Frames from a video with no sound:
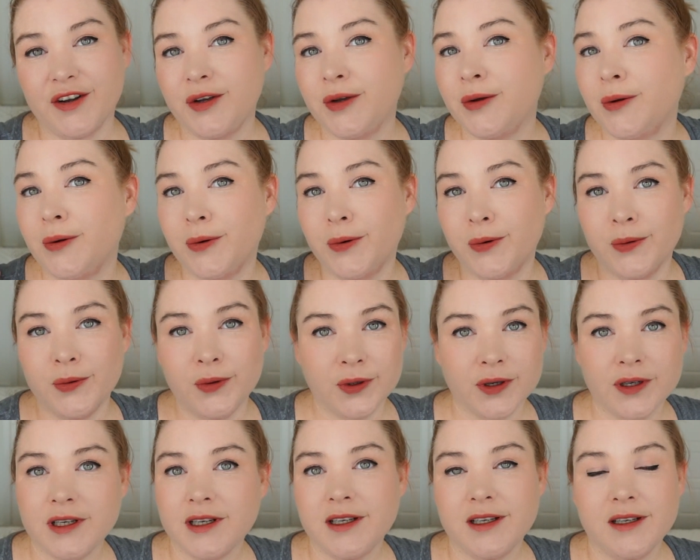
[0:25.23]

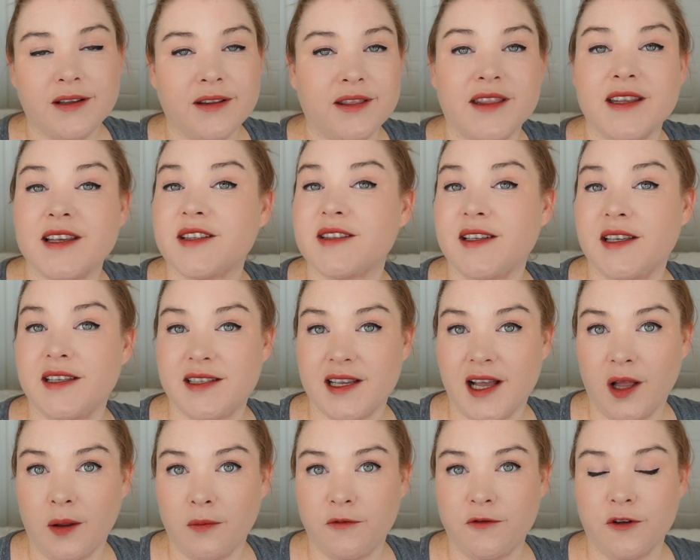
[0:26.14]
who this is
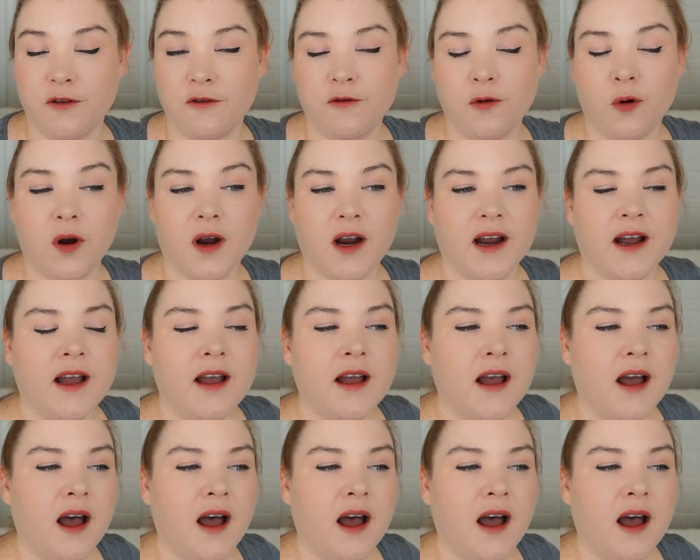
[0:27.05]
helpful for.